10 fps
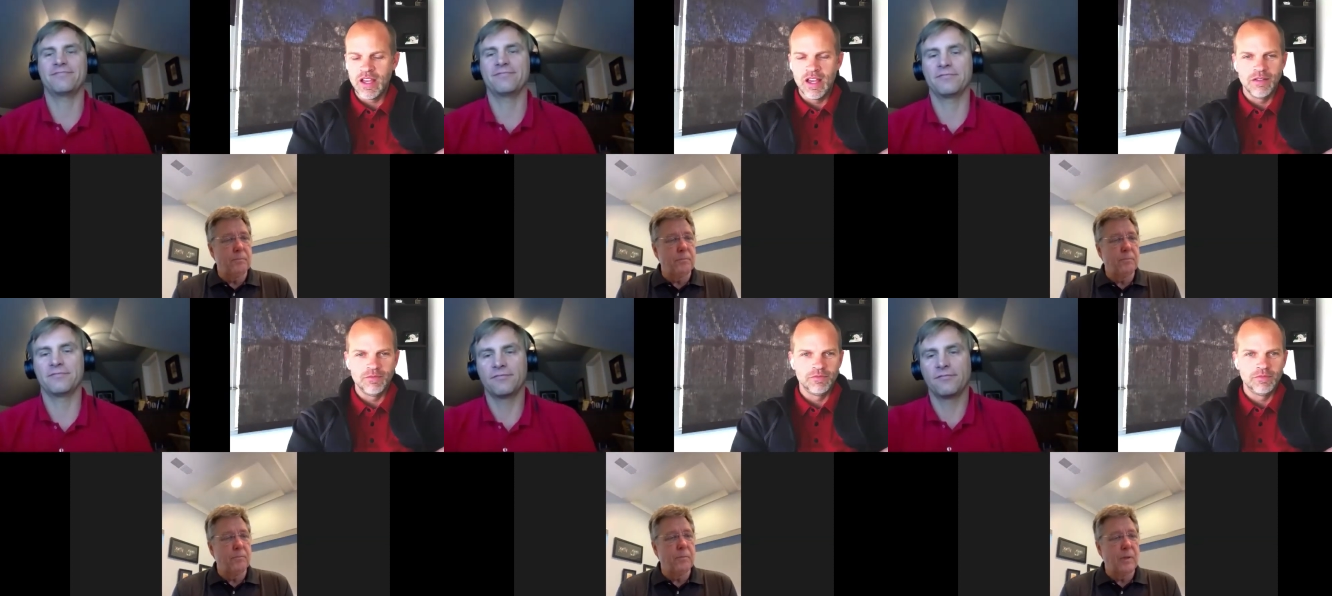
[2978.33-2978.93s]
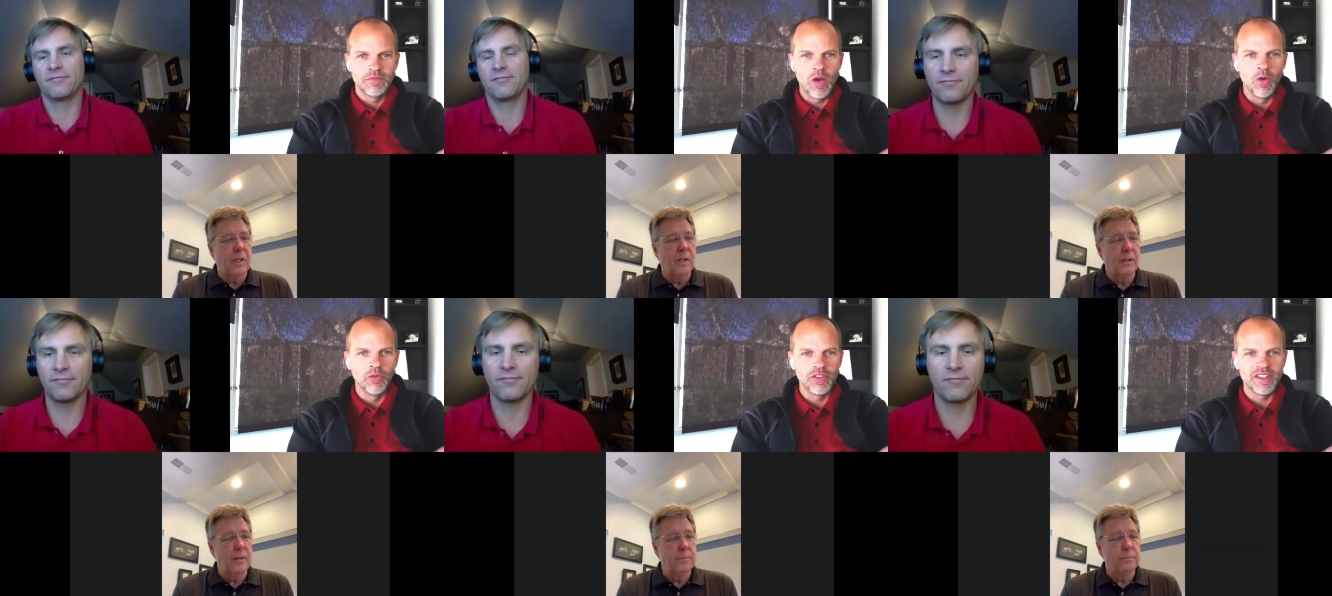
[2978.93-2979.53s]
Speaker 1: Um,
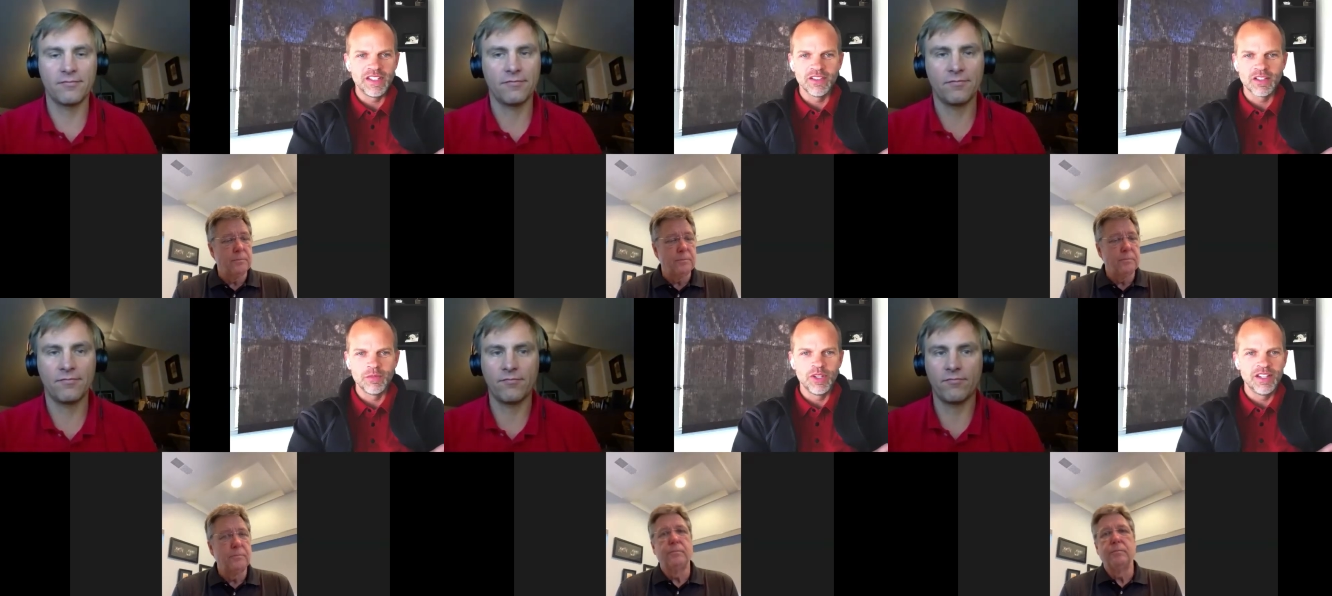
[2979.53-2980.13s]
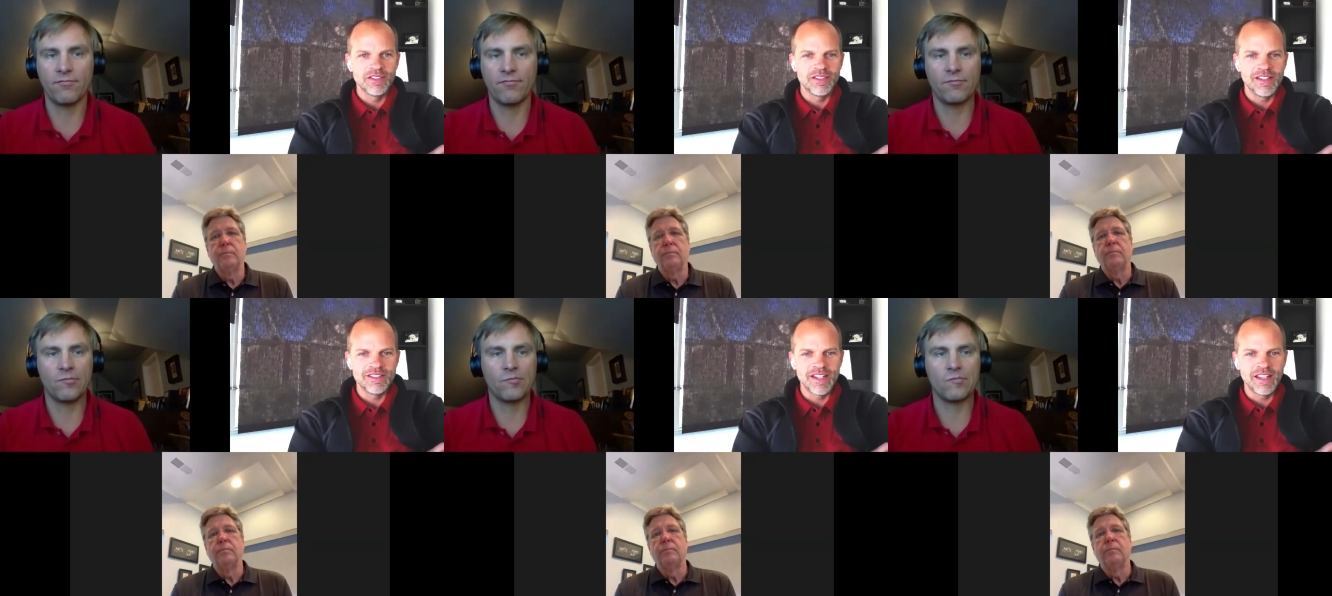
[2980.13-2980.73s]
hopefully, the dealer community is,
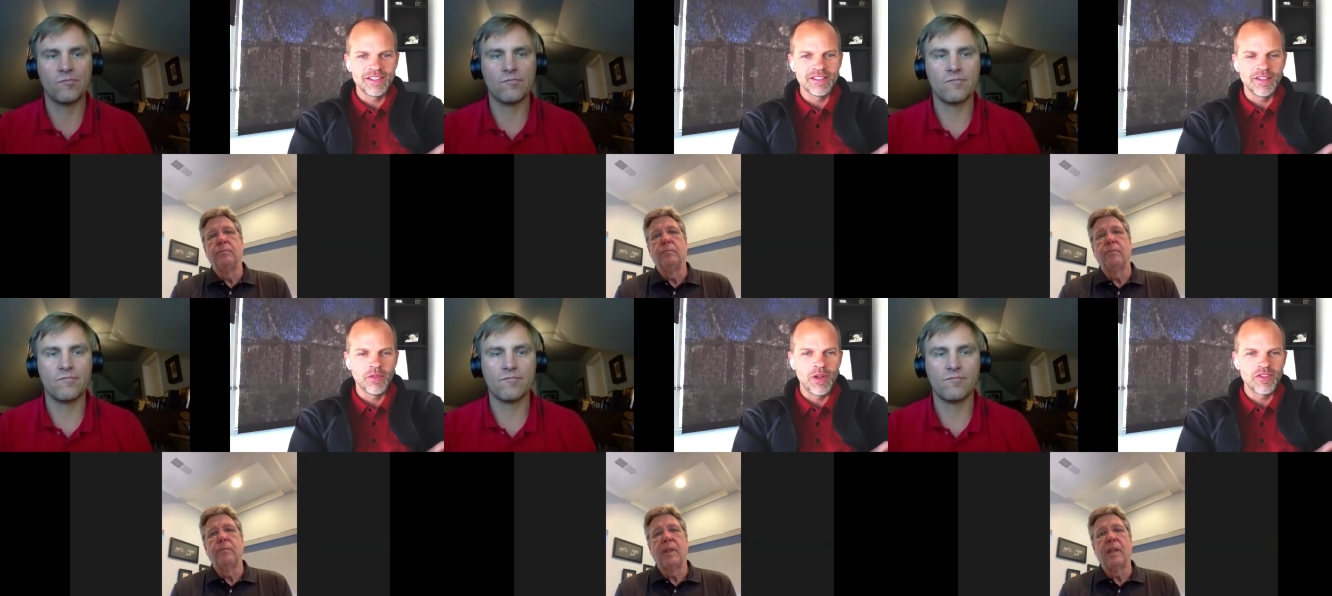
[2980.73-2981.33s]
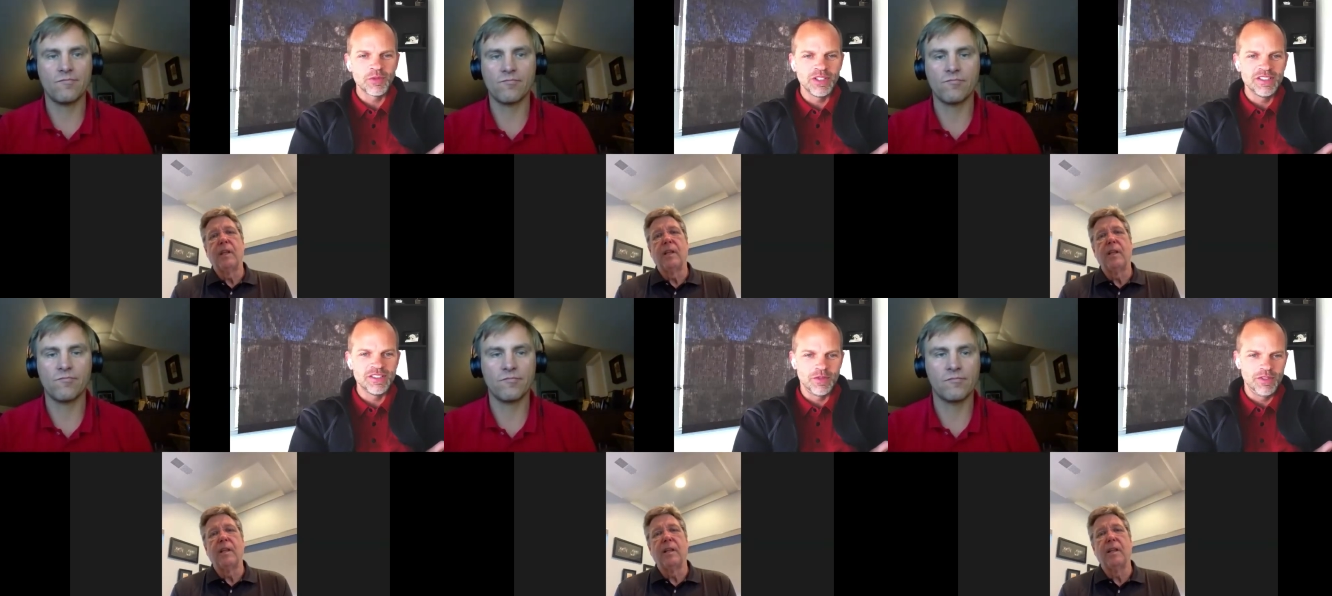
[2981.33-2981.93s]
is taking stuff away from
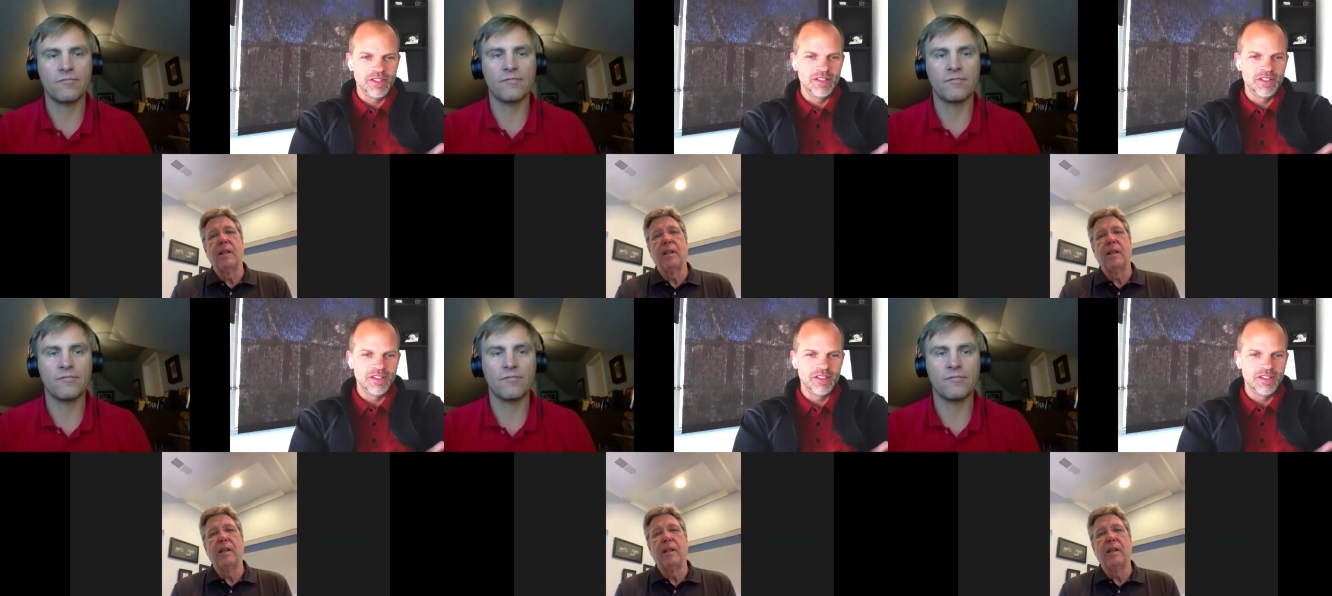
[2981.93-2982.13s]
Clint's story.